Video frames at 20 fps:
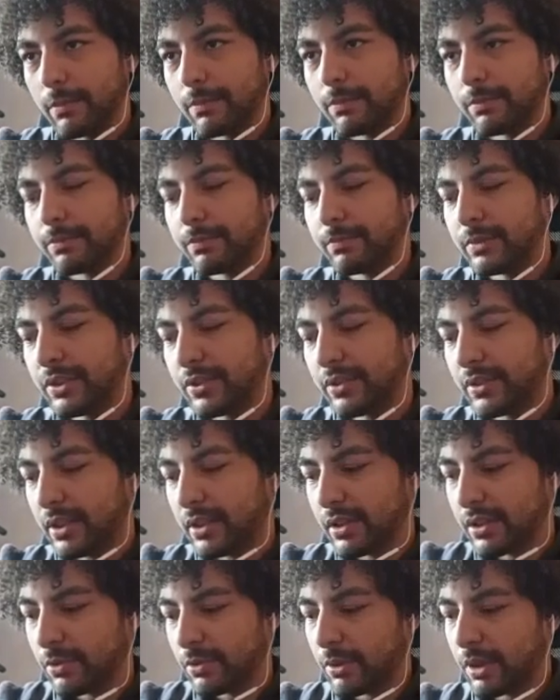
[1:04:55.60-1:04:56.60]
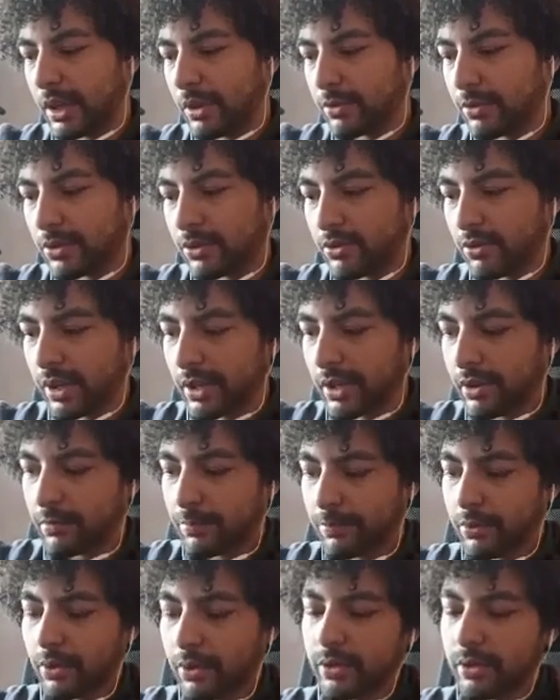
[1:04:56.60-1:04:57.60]
the thing is, what I was trying to
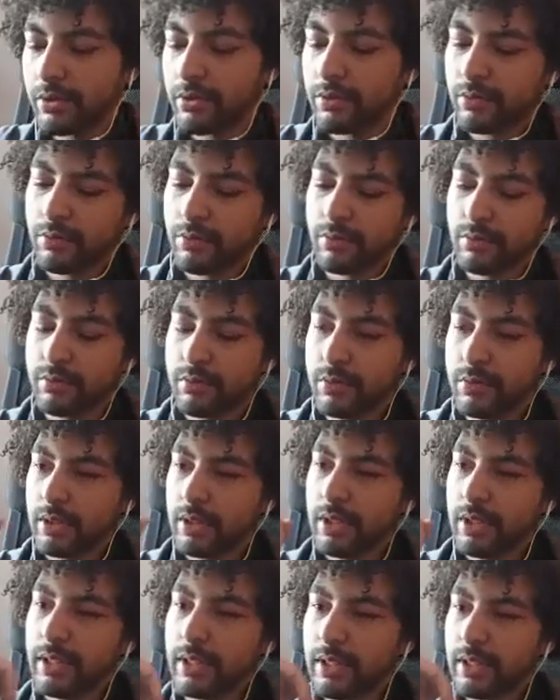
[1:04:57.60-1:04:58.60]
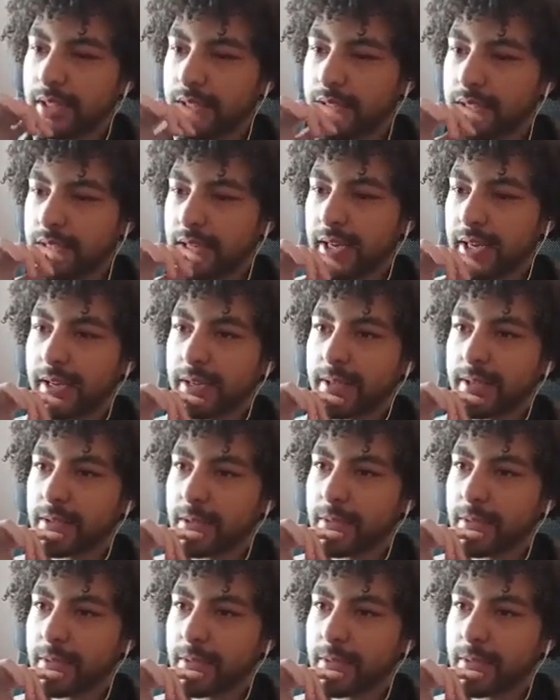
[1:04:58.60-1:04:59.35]
point to is that